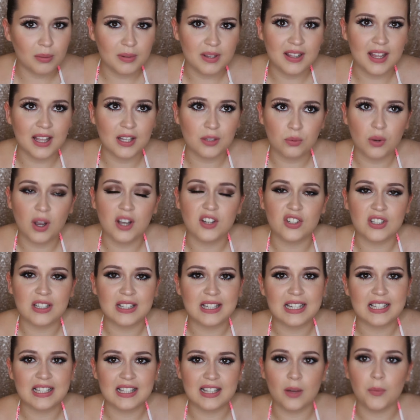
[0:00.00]
that's why I just
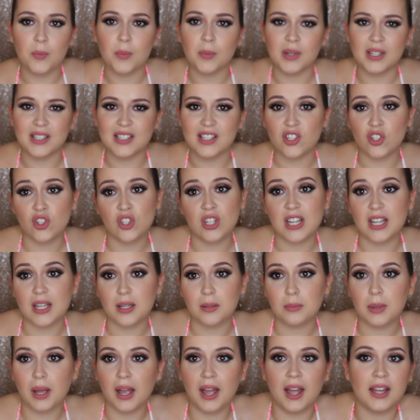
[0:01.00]
stick to that one, because it's
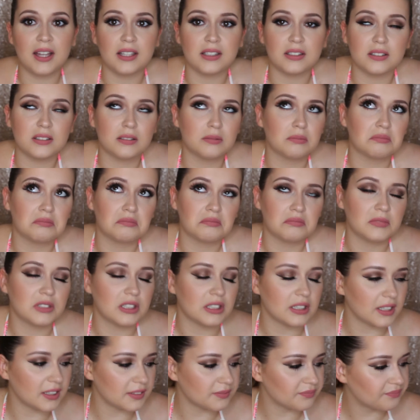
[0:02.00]
cheap and,
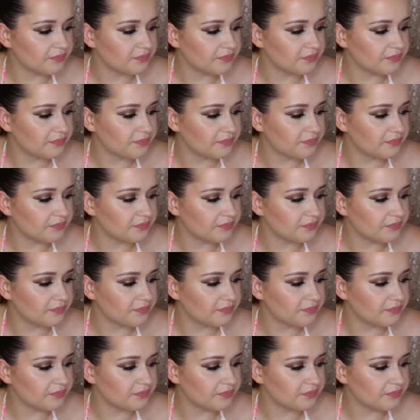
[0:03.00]
you know.